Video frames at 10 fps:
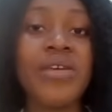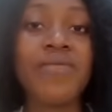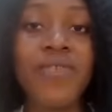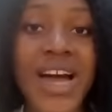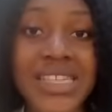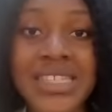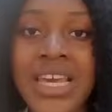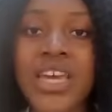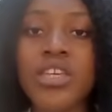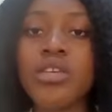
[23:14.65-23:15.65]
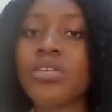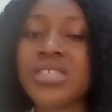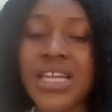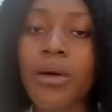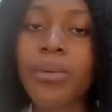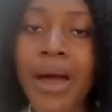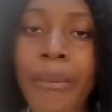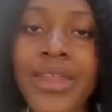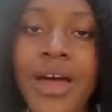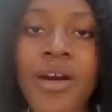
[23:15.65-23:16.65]
In fact, your startup
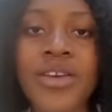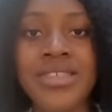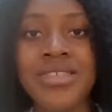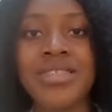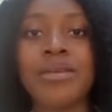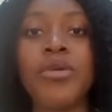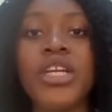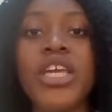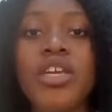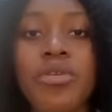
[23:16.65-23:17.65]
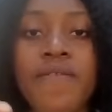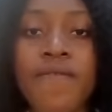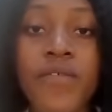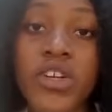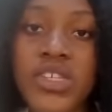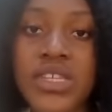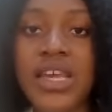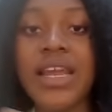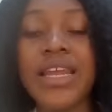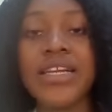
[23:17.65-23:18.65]
capital is the money you invest
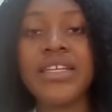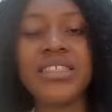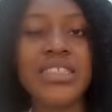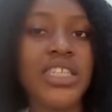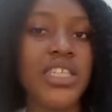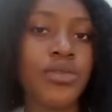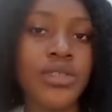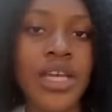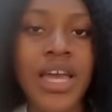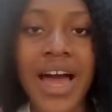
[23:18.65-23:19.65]
in learning the skills